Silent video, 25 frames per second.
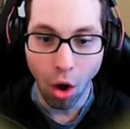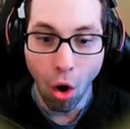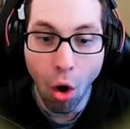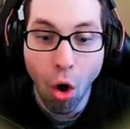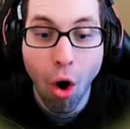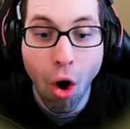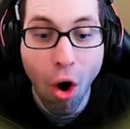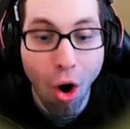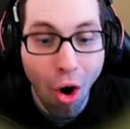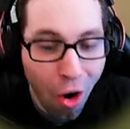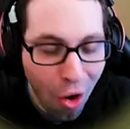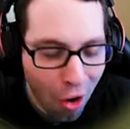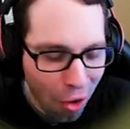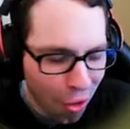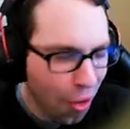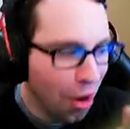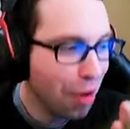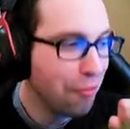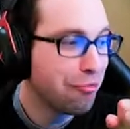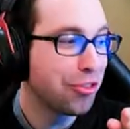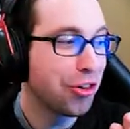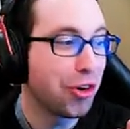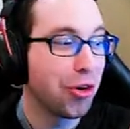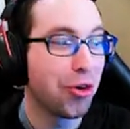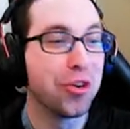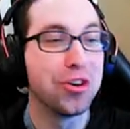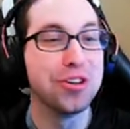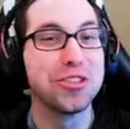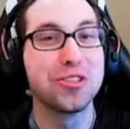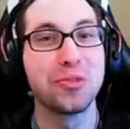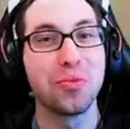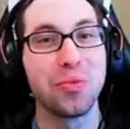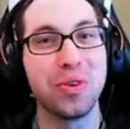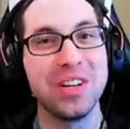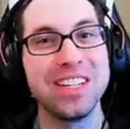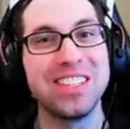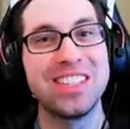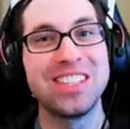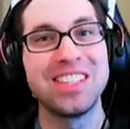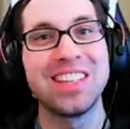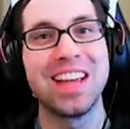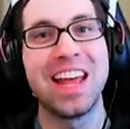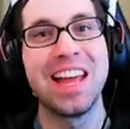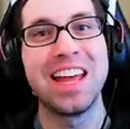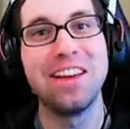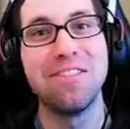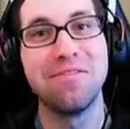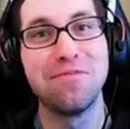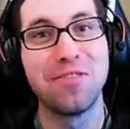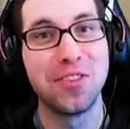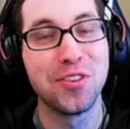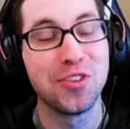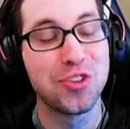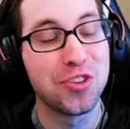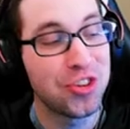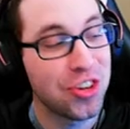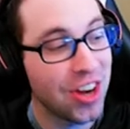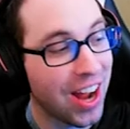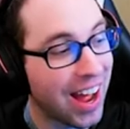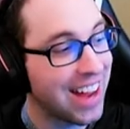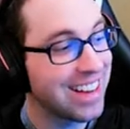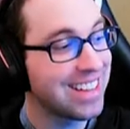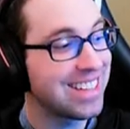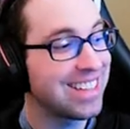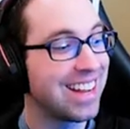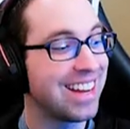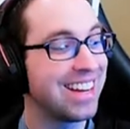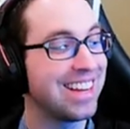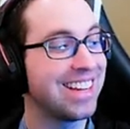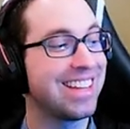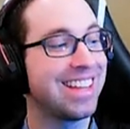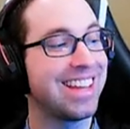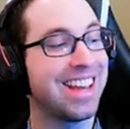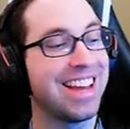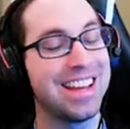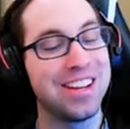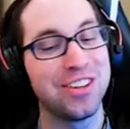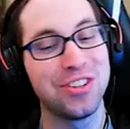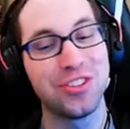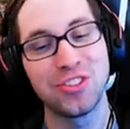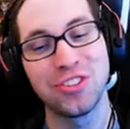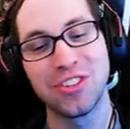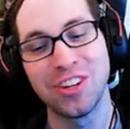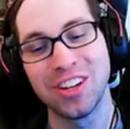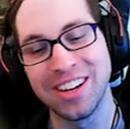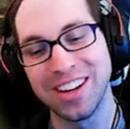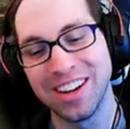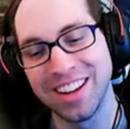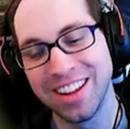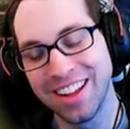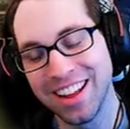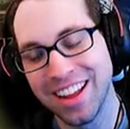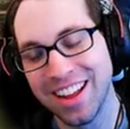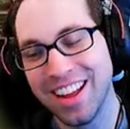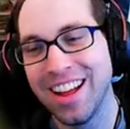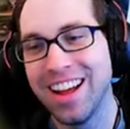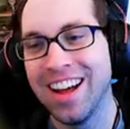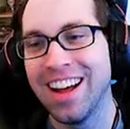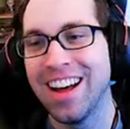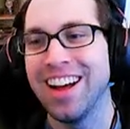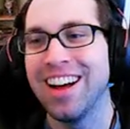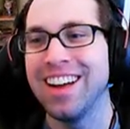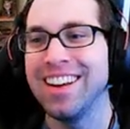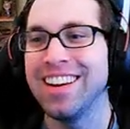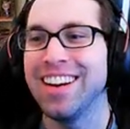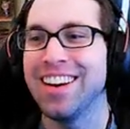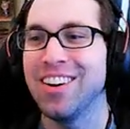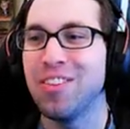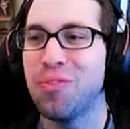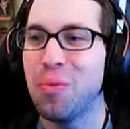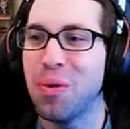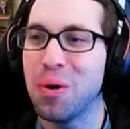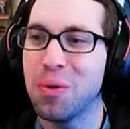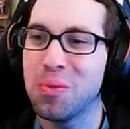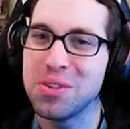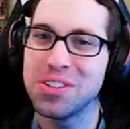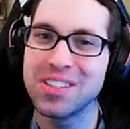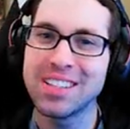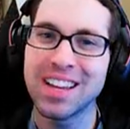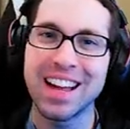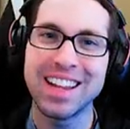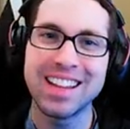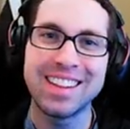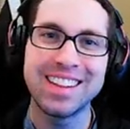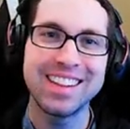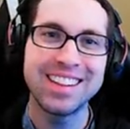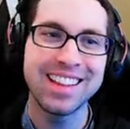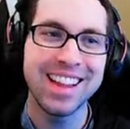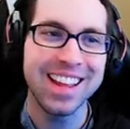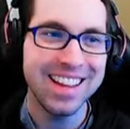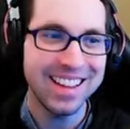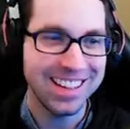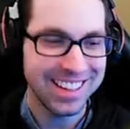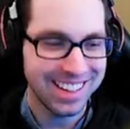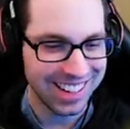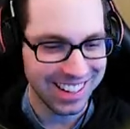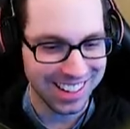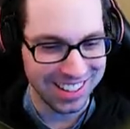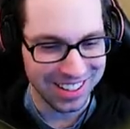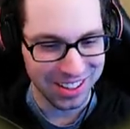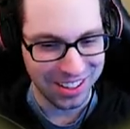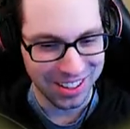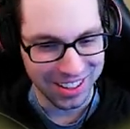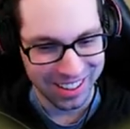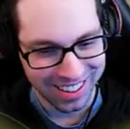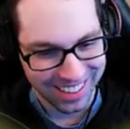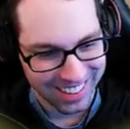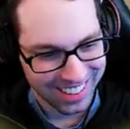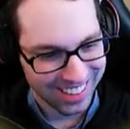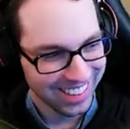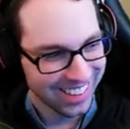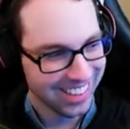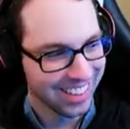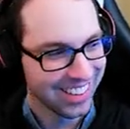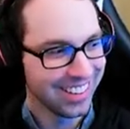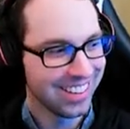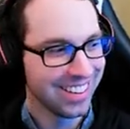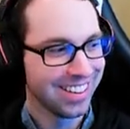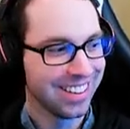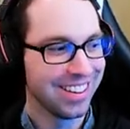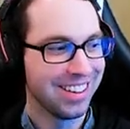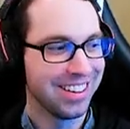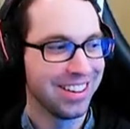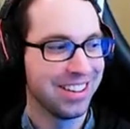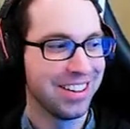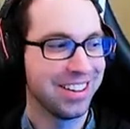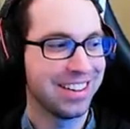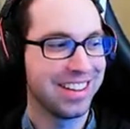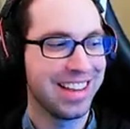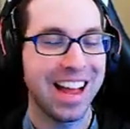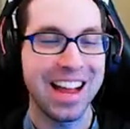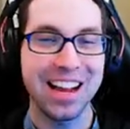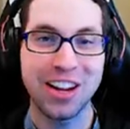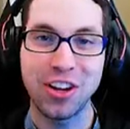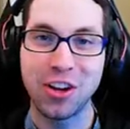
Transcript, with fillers: of course we saved the shot oh, dedication. Yep. That's what we What was see. I thinking? I like that